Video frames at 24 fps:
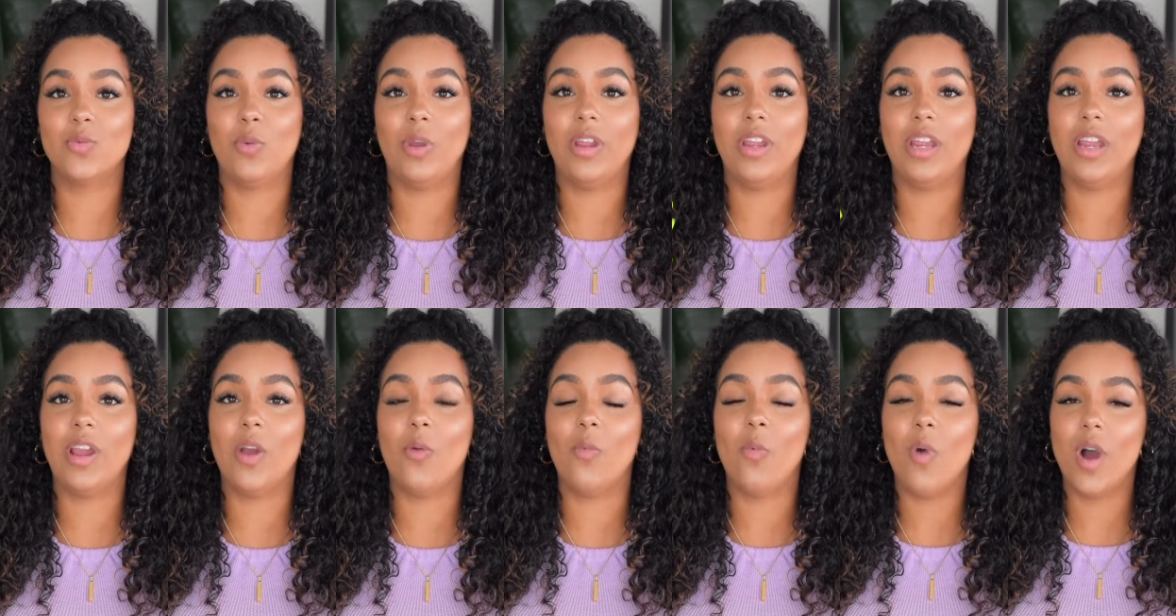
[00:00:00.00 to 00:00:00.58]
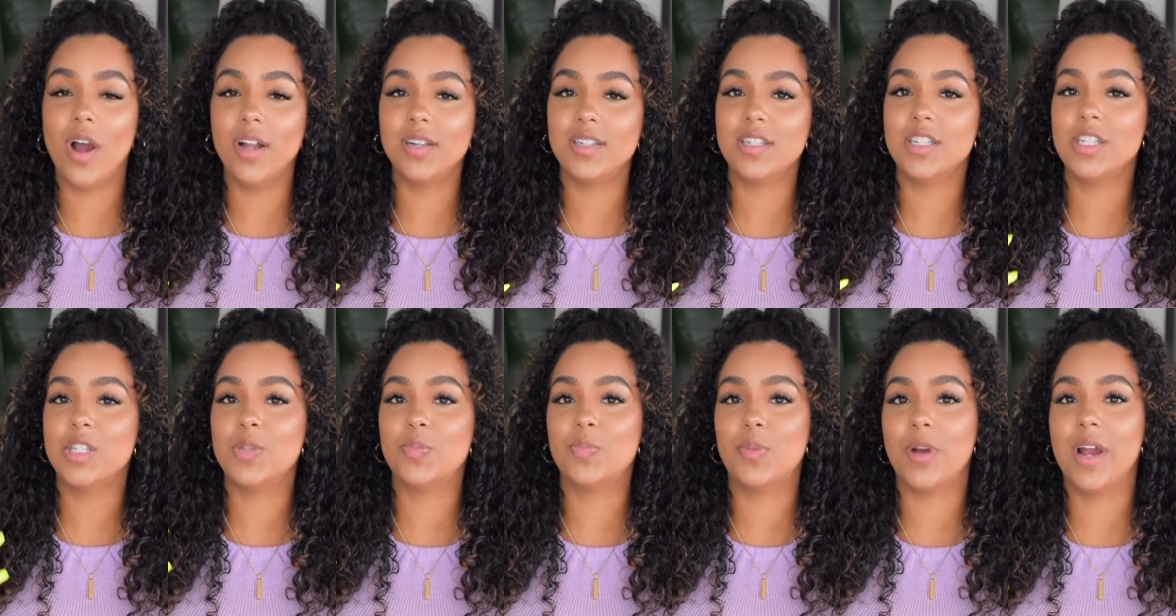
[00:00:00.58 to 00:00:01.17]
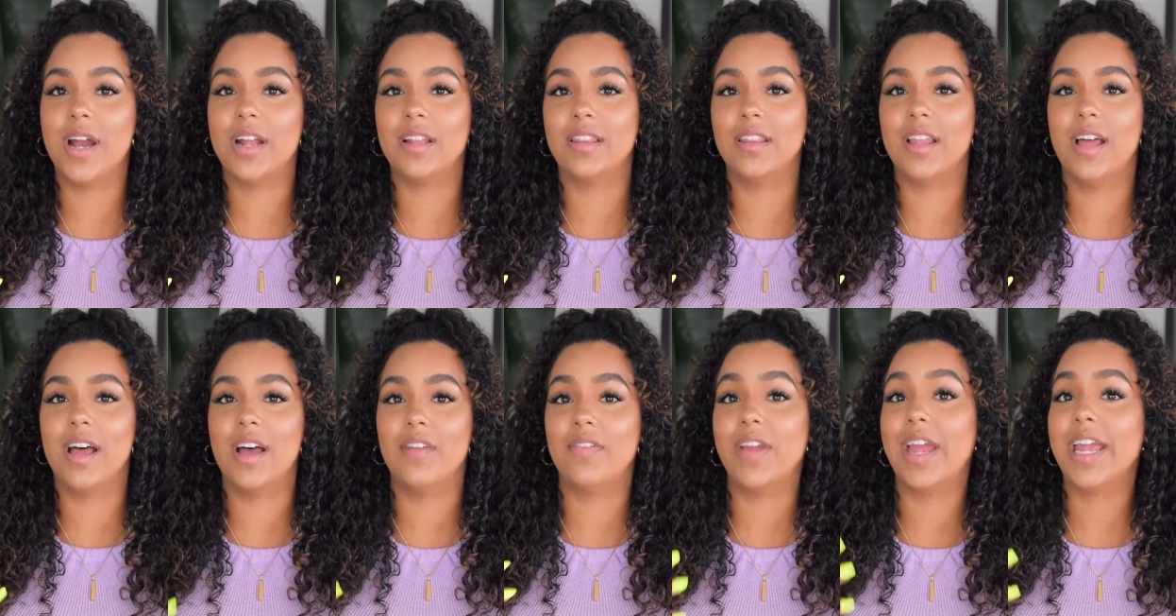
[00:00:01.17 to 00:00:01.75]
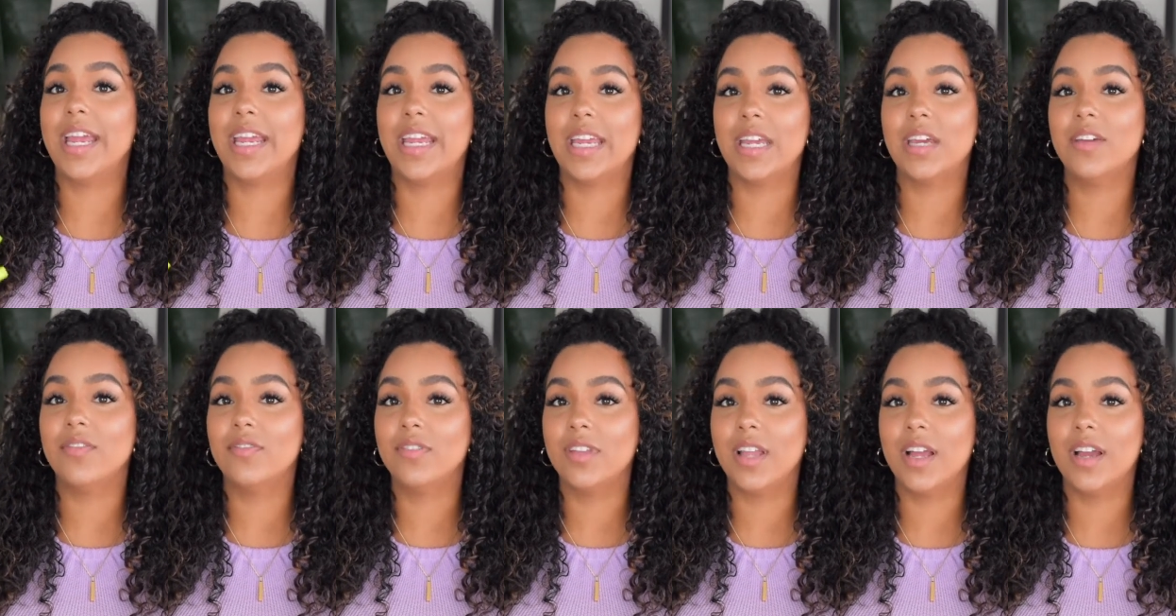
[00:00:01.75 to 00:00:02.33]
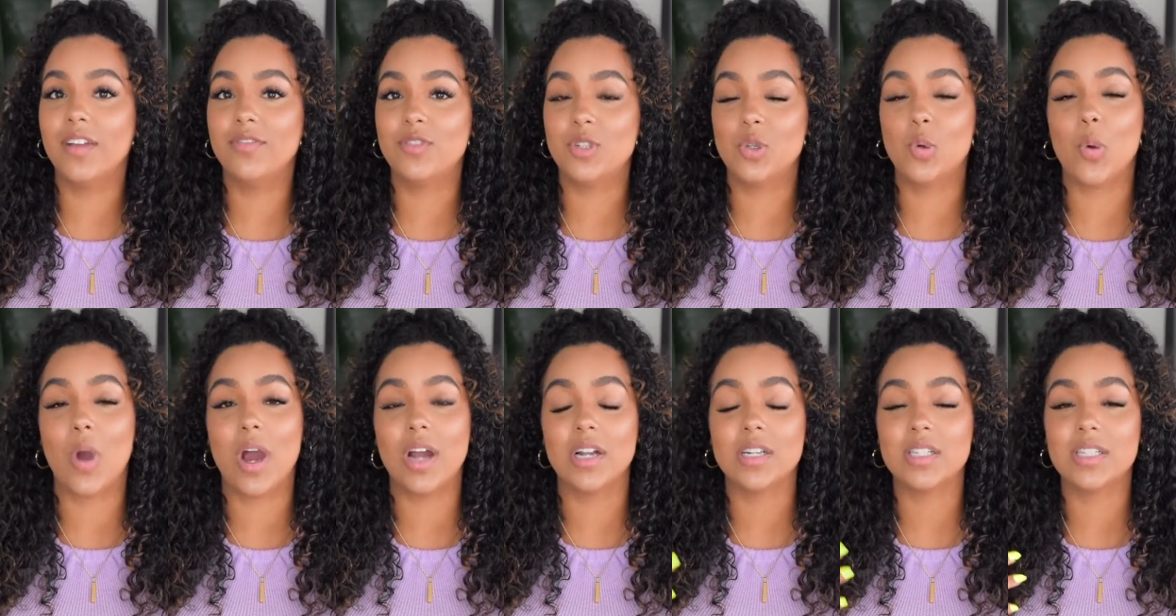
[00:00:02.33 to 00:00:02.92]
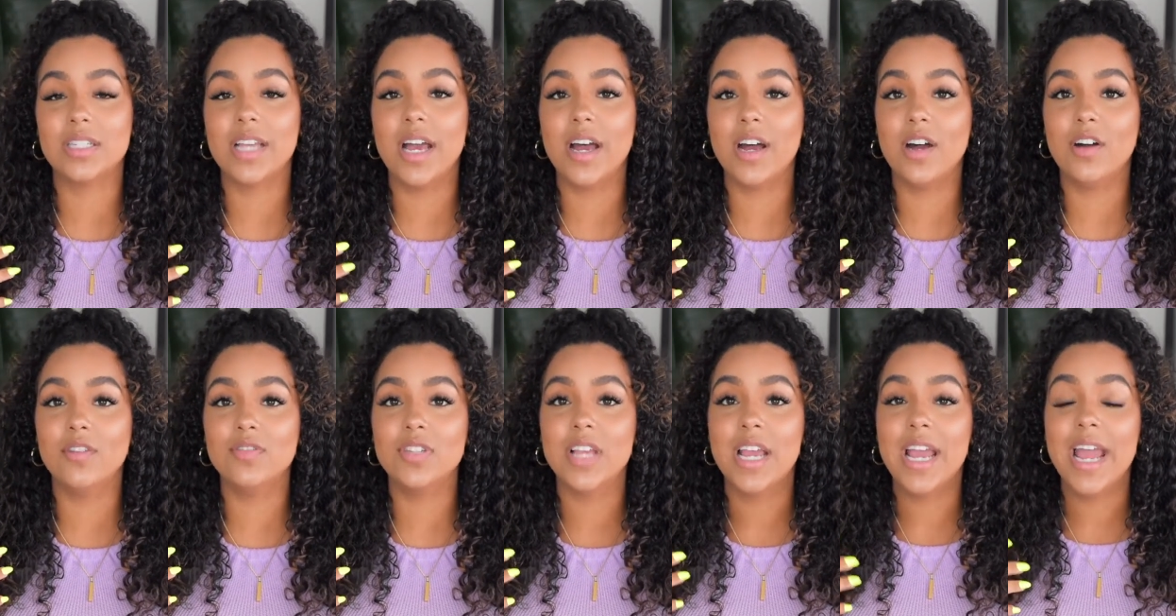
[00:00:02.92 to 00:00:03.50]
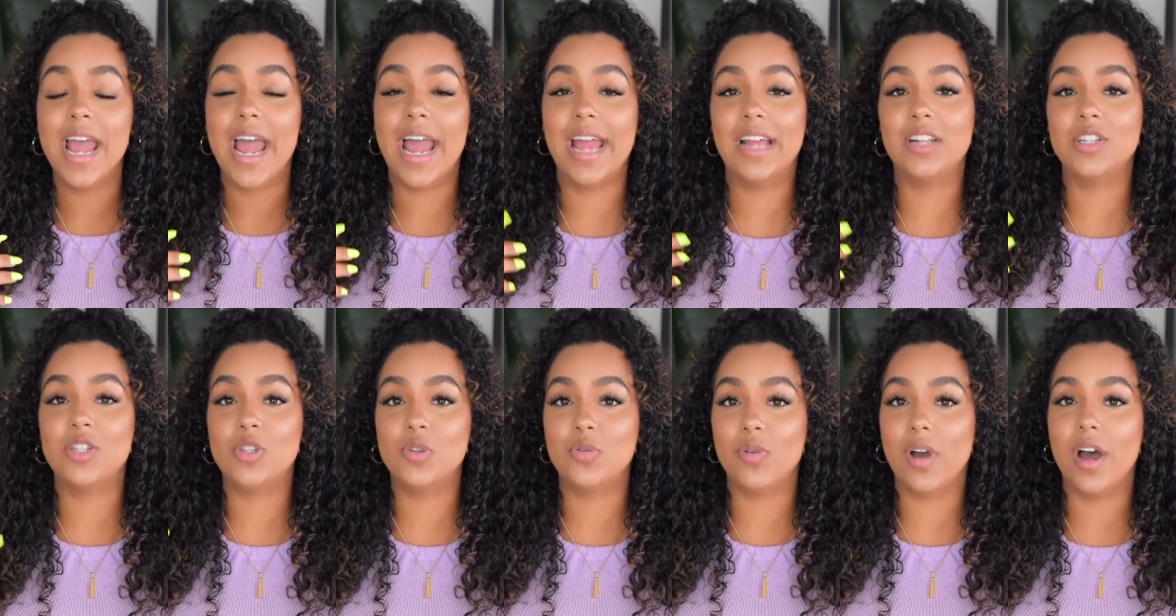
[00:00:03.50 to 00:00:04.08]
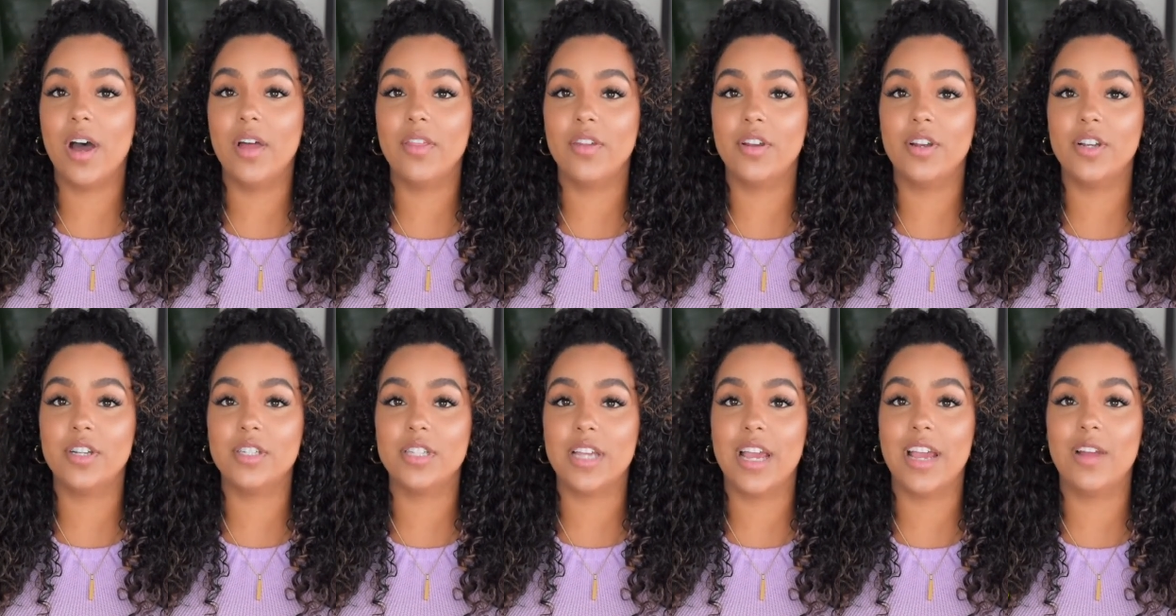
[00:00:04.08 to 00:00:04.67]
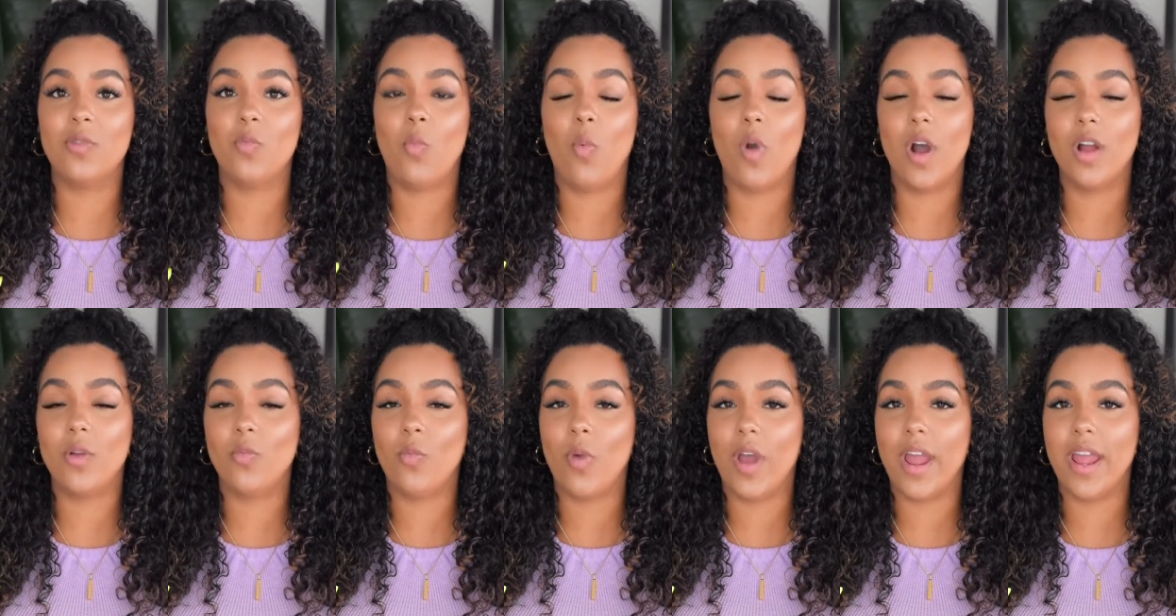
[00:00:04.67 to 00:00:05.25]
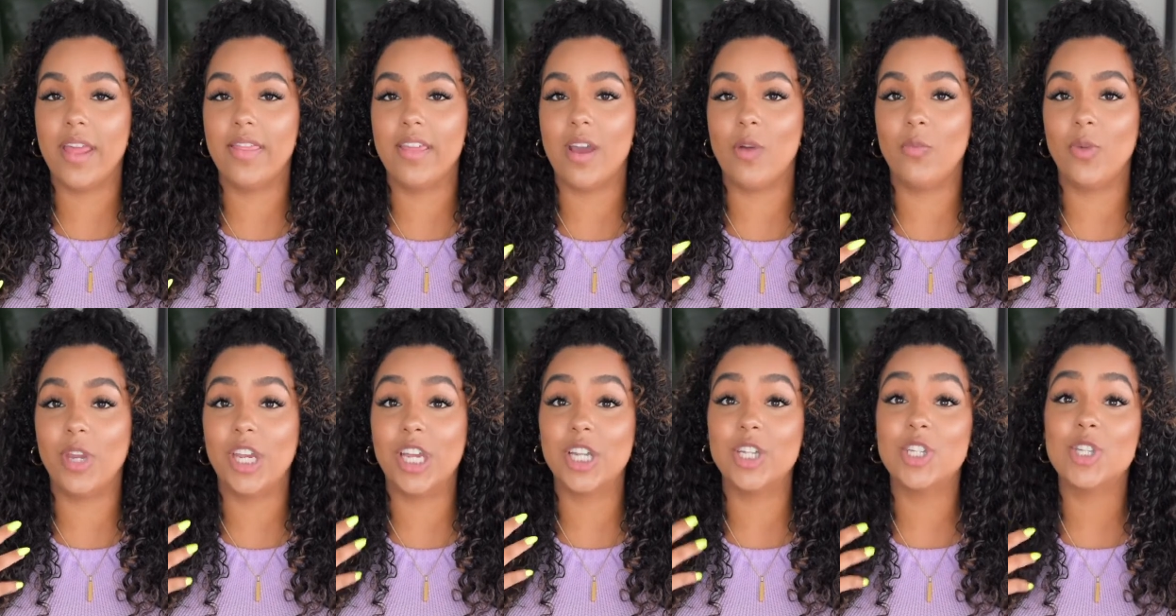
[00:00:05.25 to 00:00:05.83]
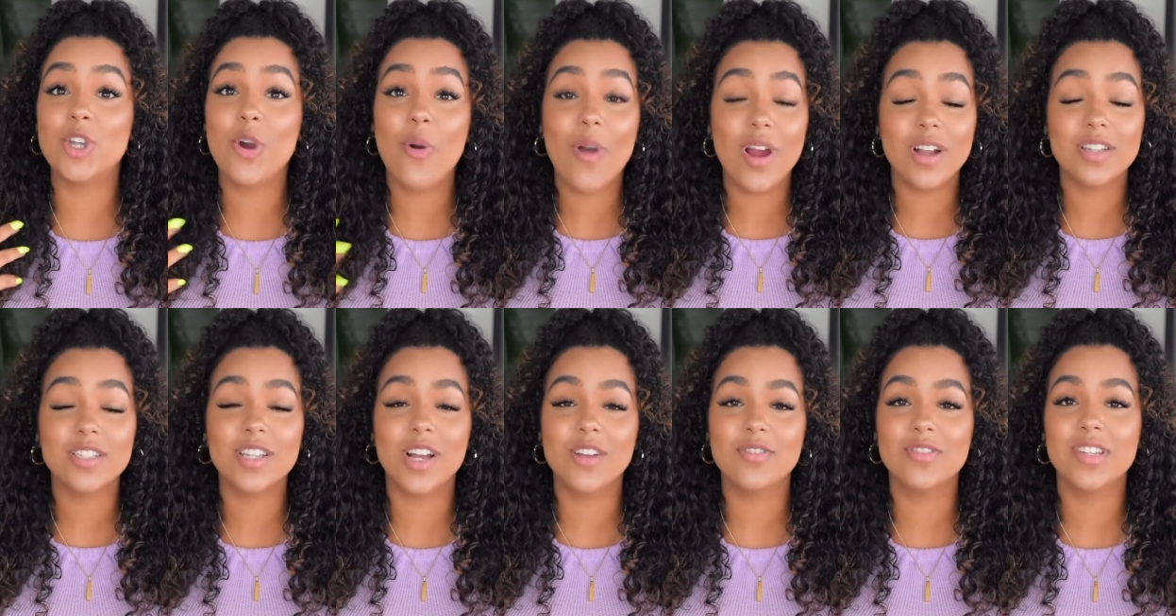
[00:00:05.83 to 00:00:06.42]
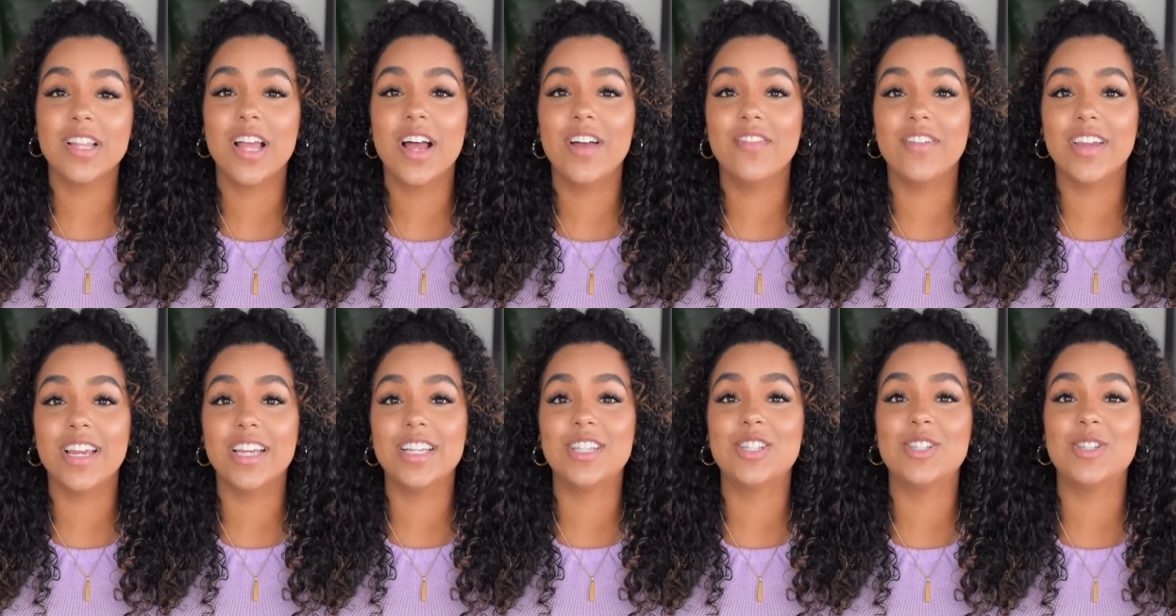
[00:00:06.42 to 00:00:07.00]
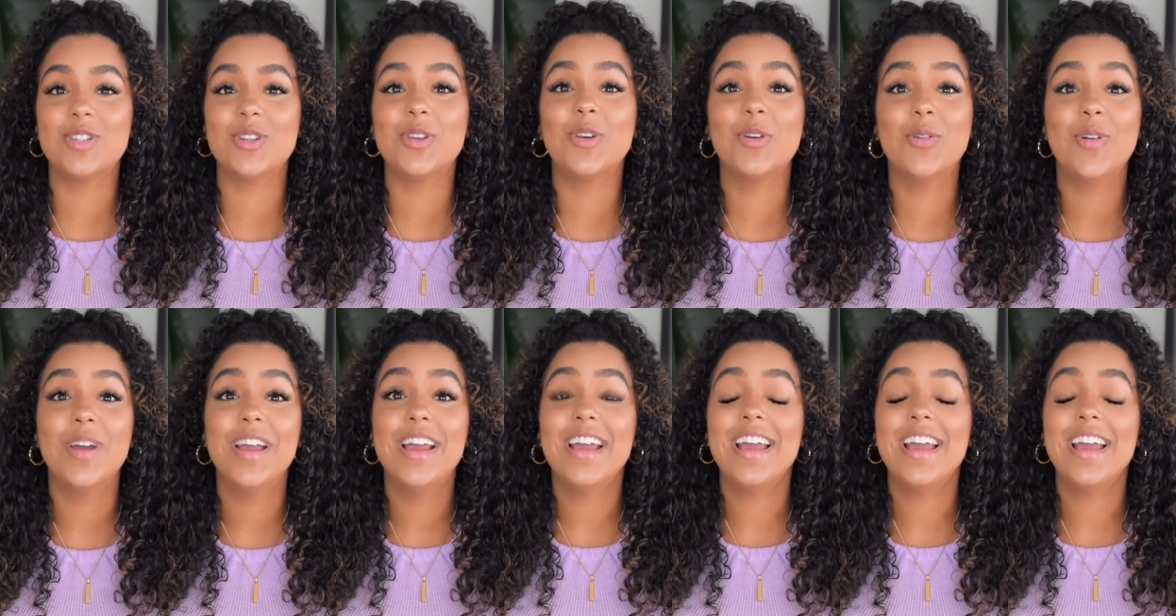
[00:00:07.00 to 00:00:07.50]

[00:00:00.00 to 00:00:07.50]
we want to spread love and give love to ourselves and to others, and one way that we can show ourselves love is to